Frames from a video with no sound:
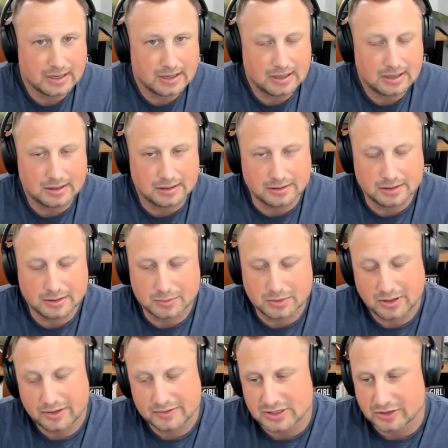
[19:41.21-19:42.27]

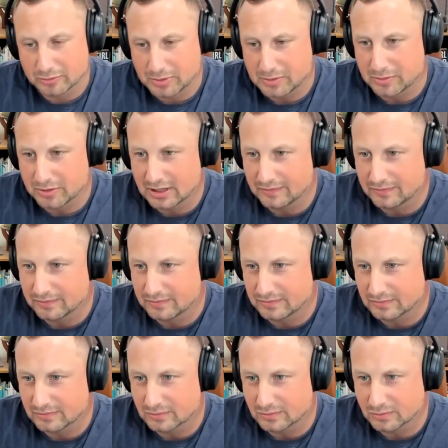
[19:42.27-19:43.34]
We'll have several people that have
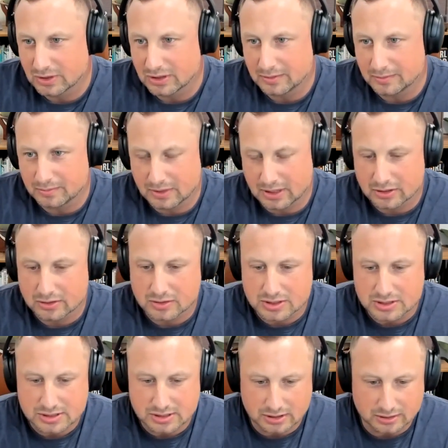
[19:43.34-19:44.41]
really
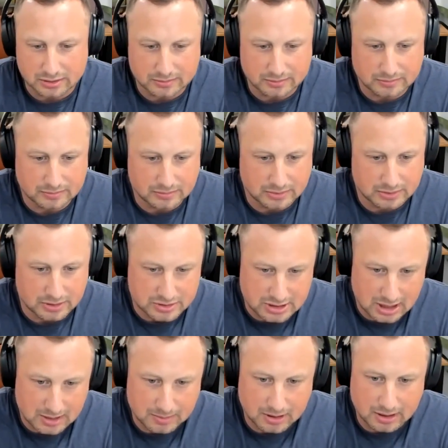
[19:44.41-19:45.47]
increased their
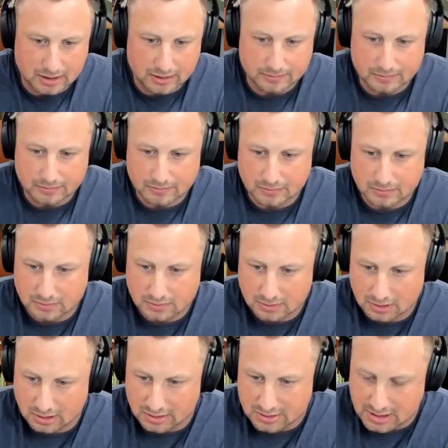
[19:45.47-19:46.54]
top line
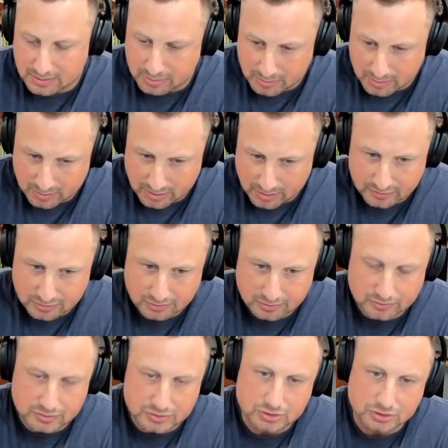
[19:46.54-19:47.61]
supplement revenue
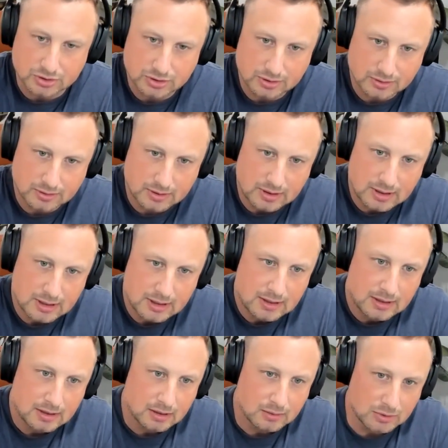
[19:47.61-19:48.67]
for sure.
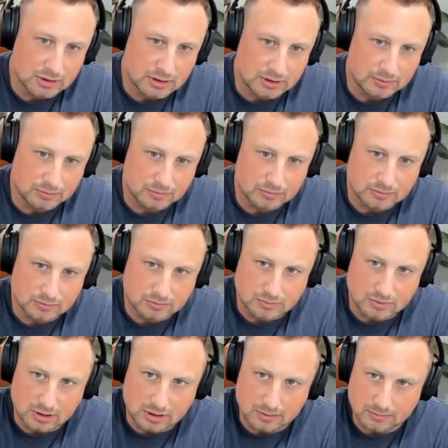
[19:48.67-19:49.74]
Really
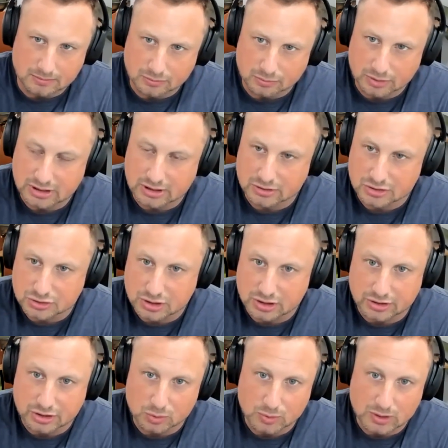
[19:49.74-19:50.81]

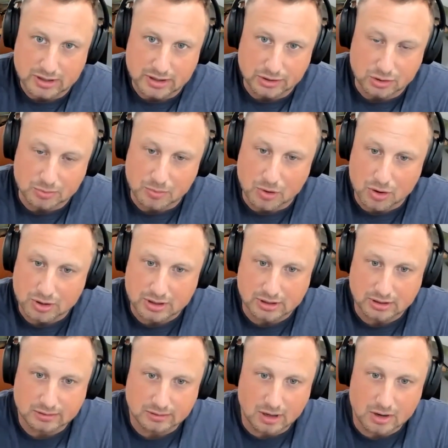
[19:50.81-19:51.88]
reconstructed the way they do
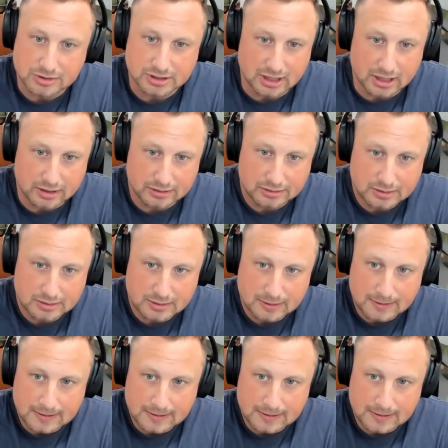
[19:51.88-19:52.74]
marketing altogether.